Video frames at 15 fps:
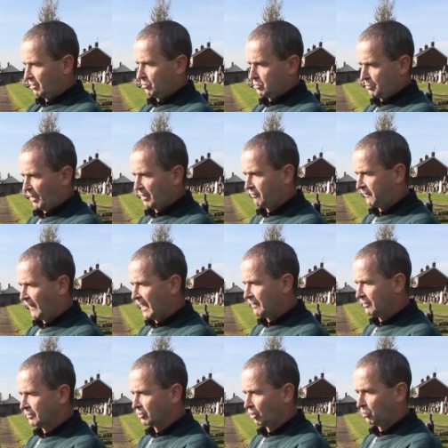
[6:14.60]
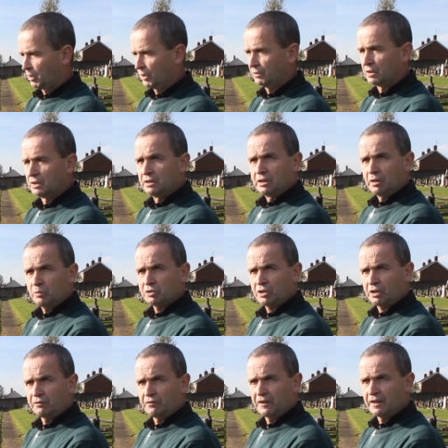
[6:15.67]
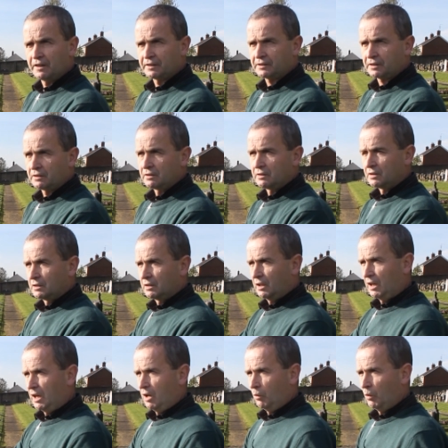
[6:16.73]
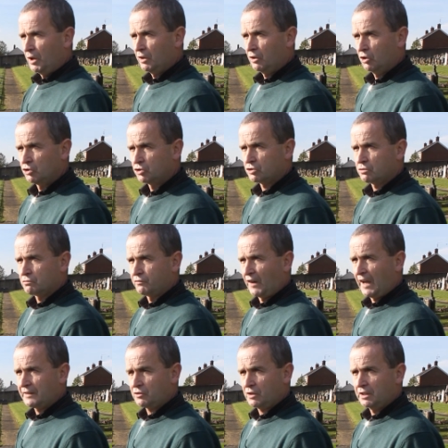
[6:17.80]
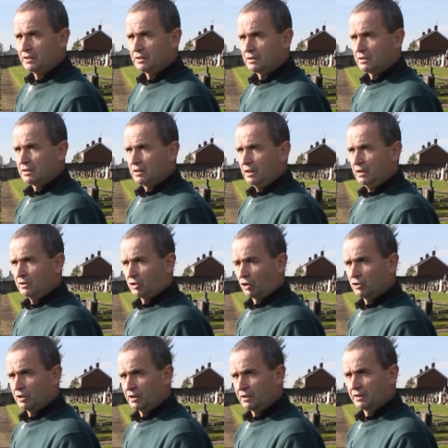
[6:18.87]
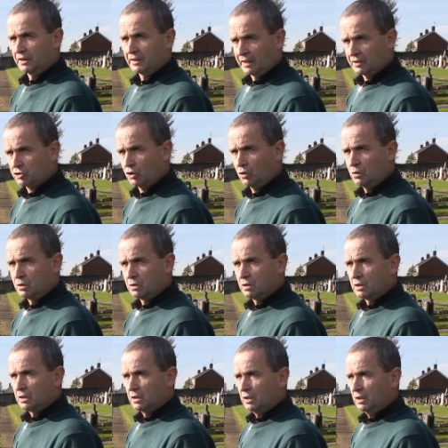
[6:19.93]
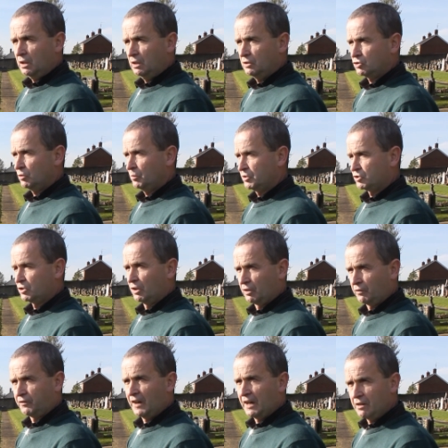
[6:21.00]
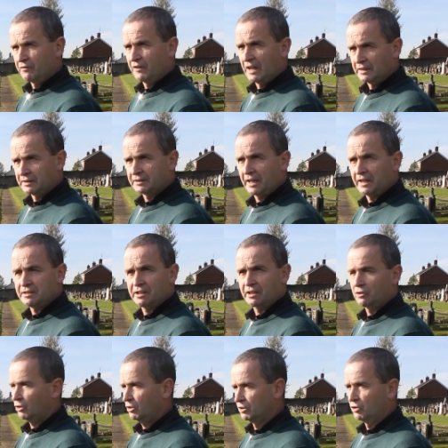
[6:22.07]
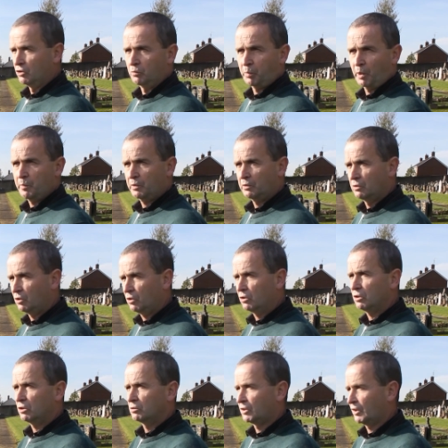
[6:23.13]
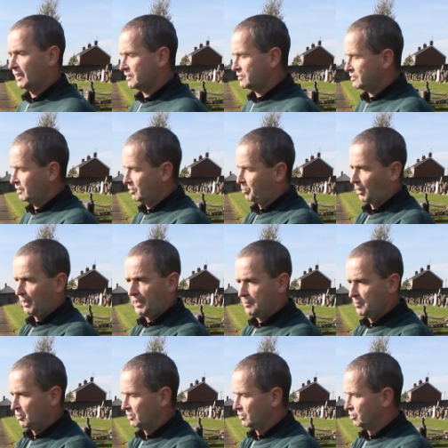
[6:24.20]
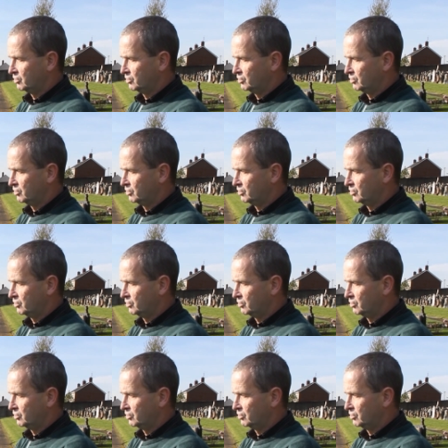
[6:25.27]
There was a big fire in Dublin. It was a converted warehouse factory, and they turned it into a disco, and somebody started a fire on Valentine's night. All the young people, all dressed in their prime, all out